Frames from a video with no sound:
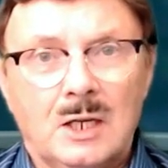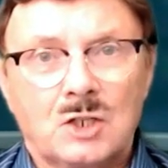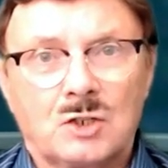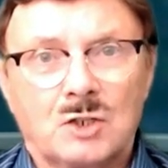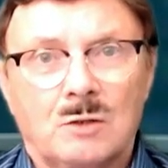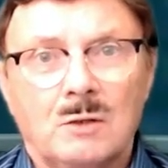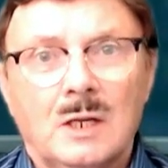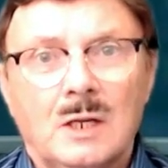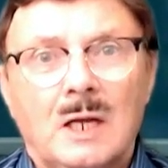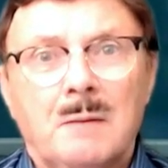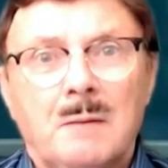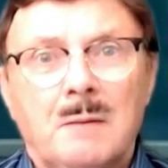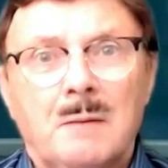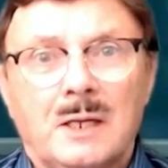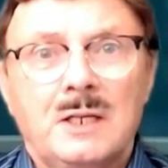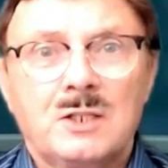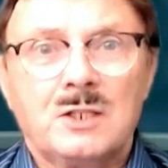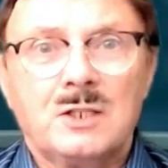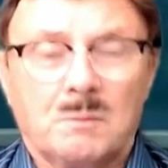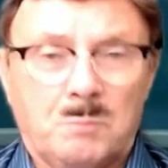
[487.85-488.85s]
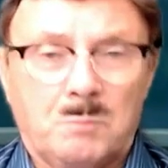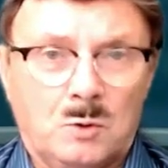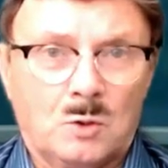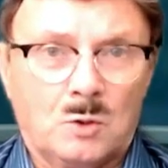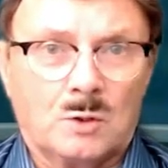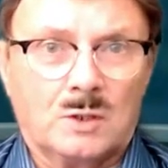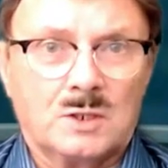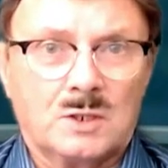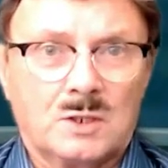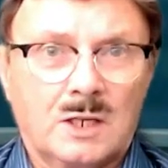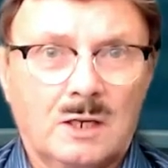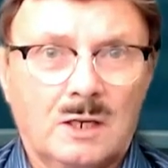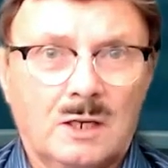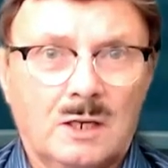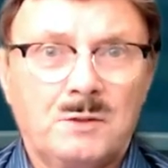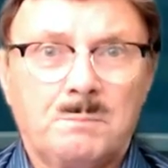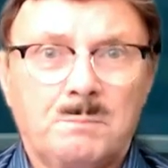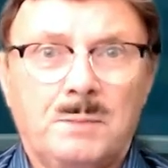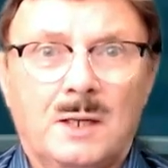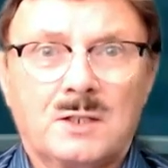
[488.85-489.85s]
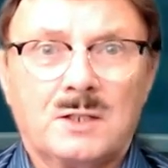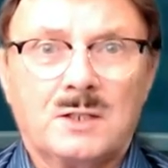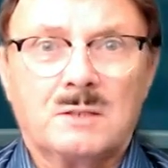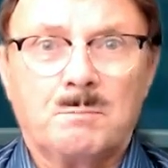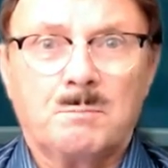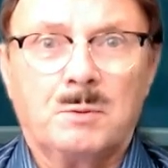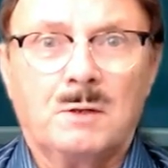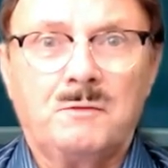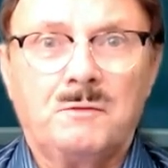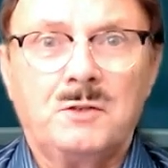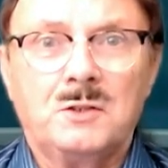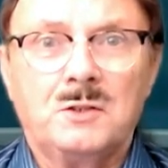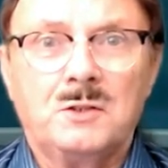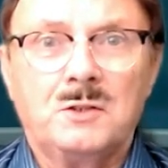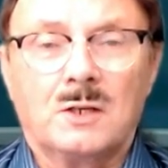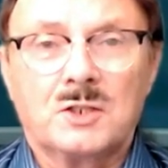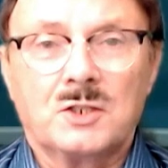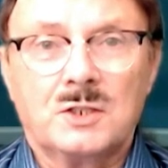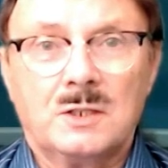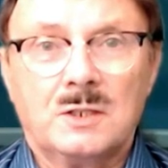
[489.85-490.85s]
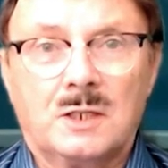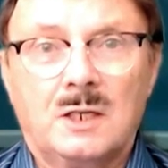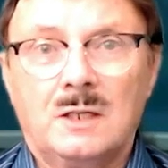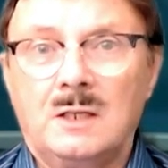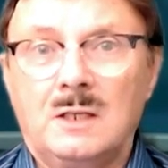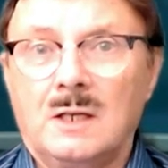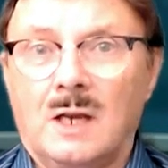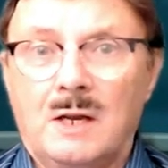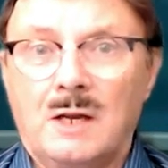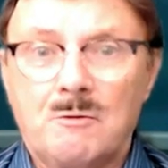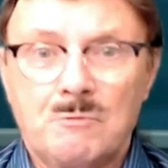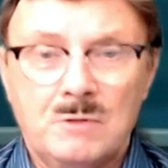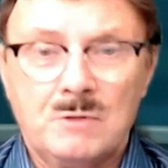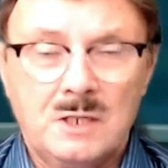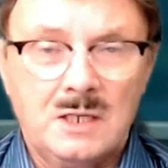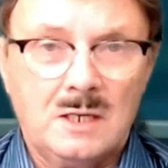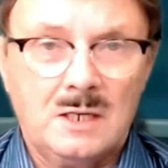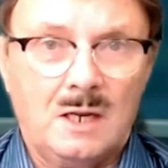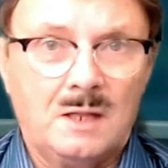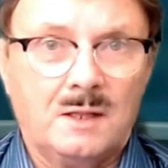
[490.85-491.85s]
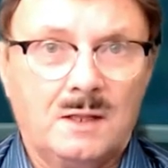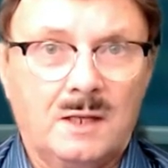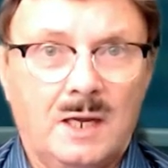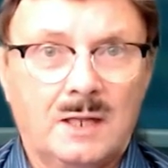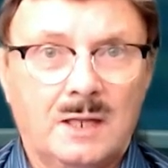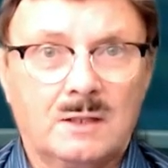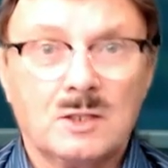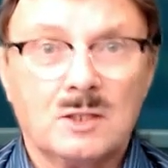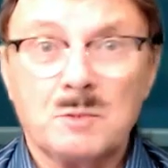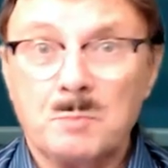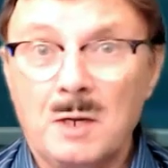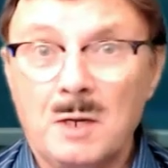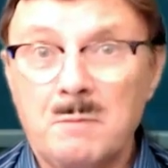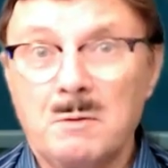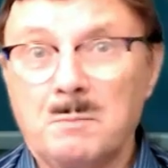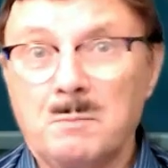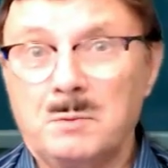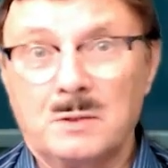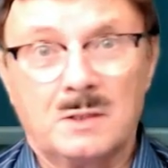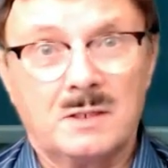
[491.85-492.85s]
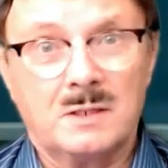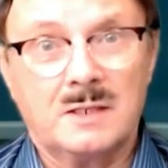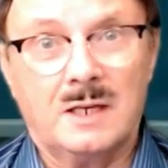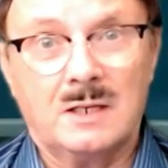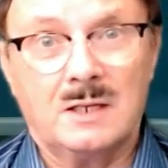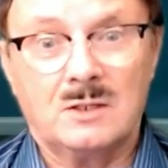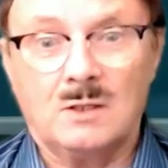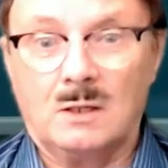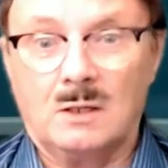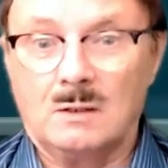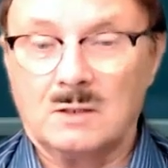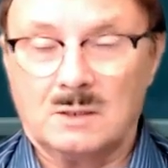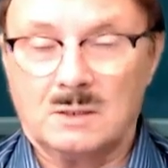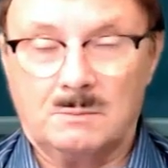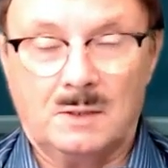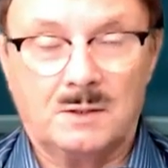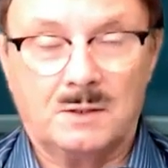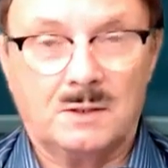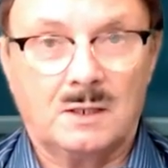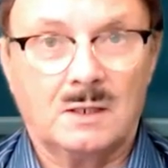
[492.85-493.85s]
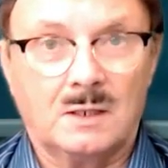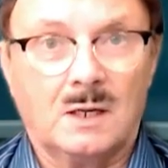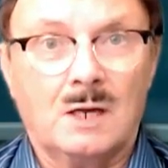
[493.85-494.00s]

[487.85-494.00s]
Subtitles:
So please support us, get off your butts, put a few dollars in the kitty. And I really thank there's people putting $10 a month in.